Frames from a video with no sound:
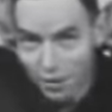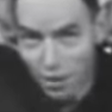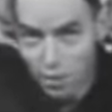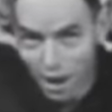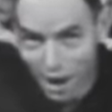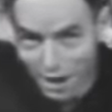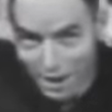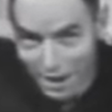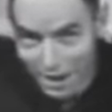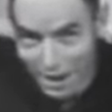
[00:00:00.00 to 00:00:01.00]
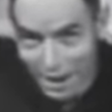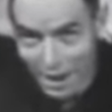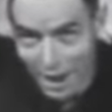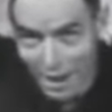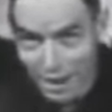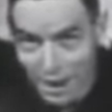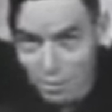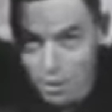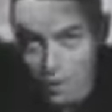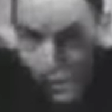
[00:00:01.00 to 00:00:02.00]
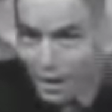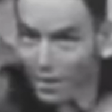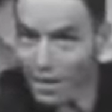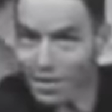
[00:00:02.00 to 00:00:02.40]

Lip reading: you know, behind here, and it comes over, and